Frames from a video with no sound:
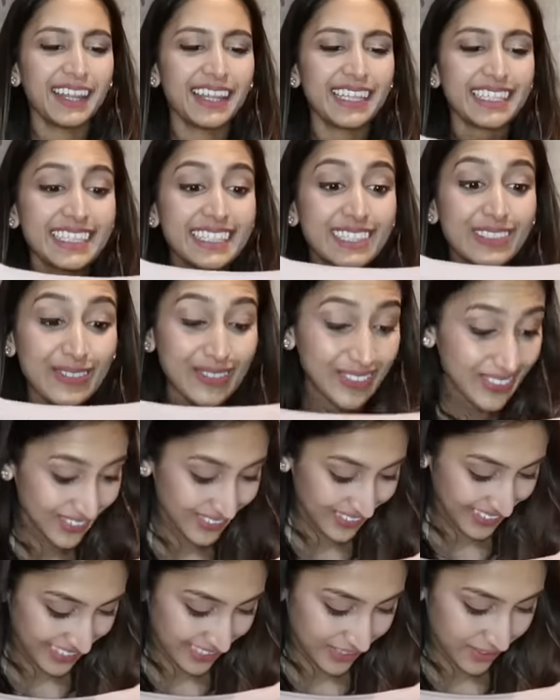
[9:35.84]
this is
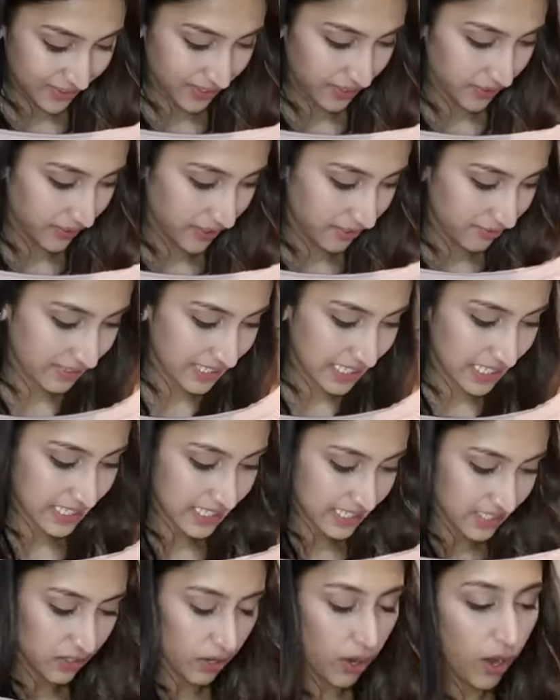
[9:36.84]
also see-through. I only
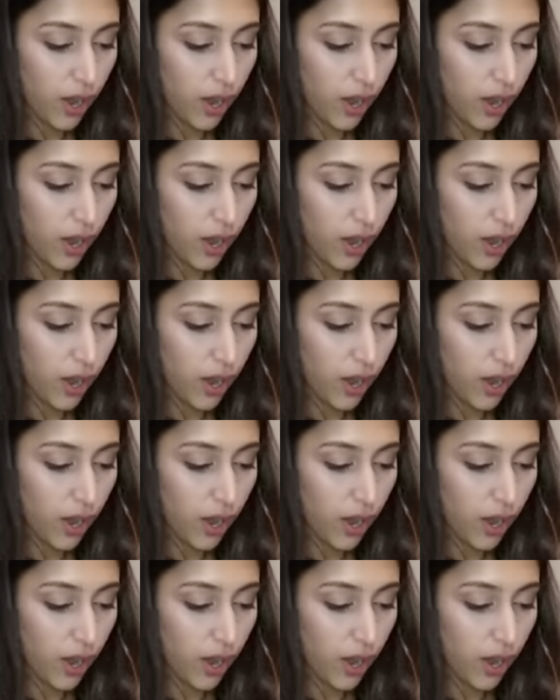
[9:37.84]
realized it